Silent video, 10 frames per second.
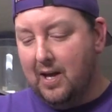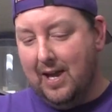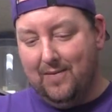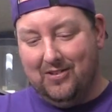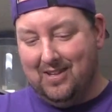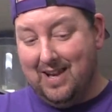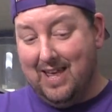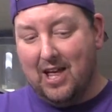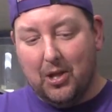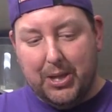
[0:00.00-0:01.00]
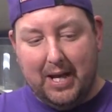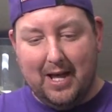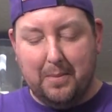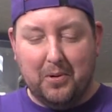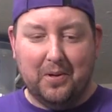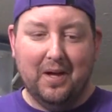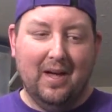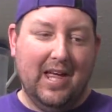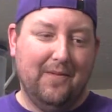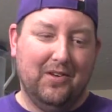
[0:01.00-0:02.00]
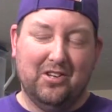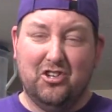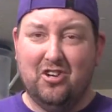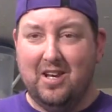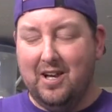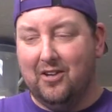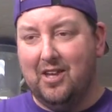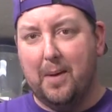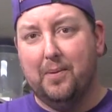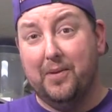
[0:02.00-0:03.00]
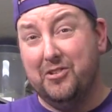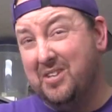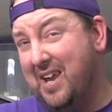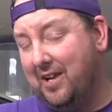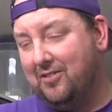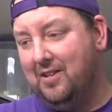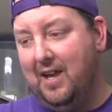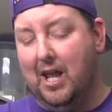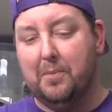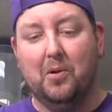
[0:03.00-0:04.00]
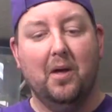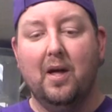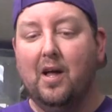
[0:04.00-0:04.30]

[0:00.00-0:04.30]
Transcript: if it's not a healthy animal, if it's a shitty example of the genetics in the animal.